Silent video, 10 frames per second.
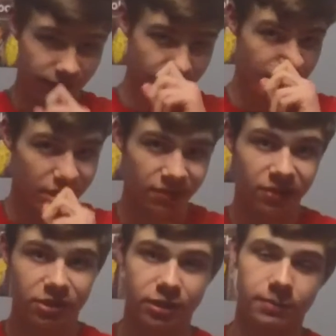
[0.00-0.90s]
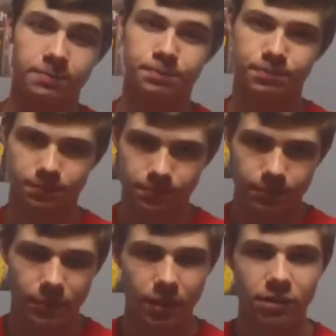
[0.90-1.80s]
finesse fishing,
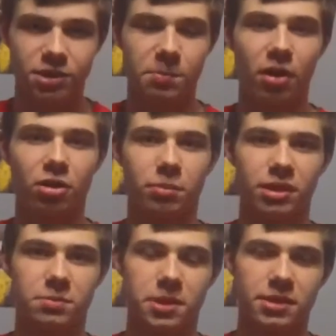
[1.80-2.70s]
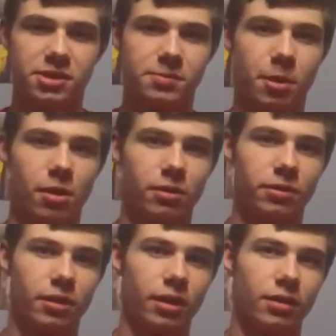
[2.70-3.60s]
smaller buzz baits,
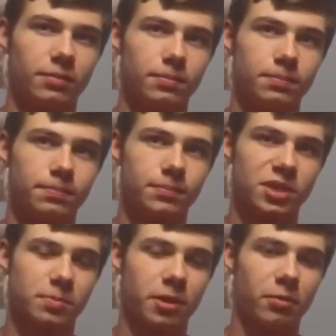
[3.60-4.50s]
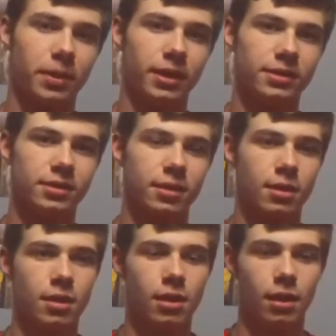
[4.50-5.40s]
smaller spinner baits.
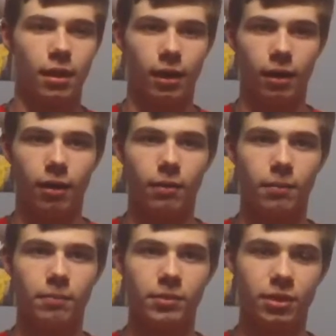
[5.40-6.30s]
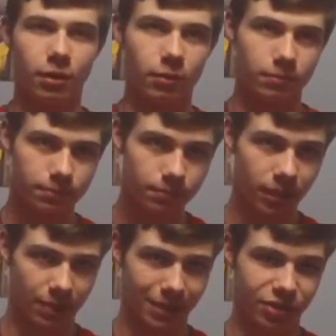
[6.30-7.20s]

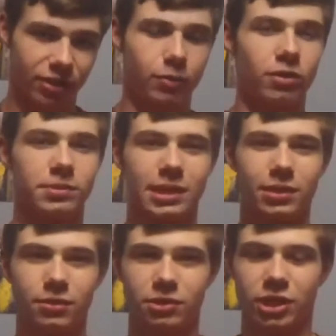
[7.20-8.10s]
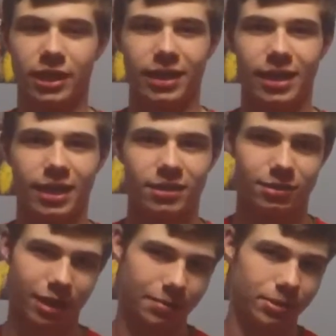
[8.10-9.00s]
Like my trick worms, I use shaky heads,
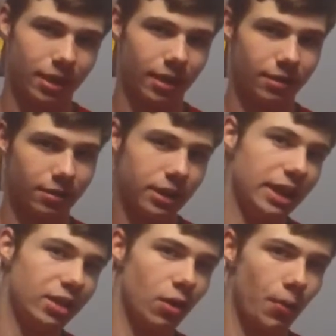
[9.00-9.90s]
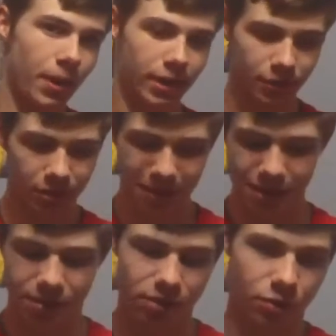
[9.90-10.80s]
drop shot, Nico rig. You can
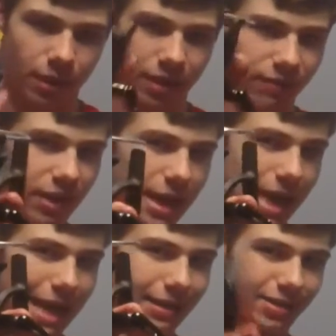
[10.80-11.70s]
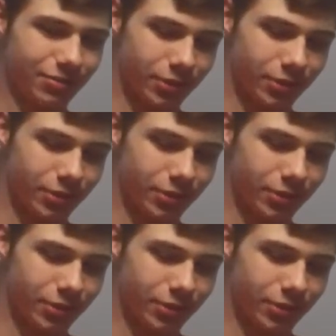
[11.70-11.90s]
basically do any of that on this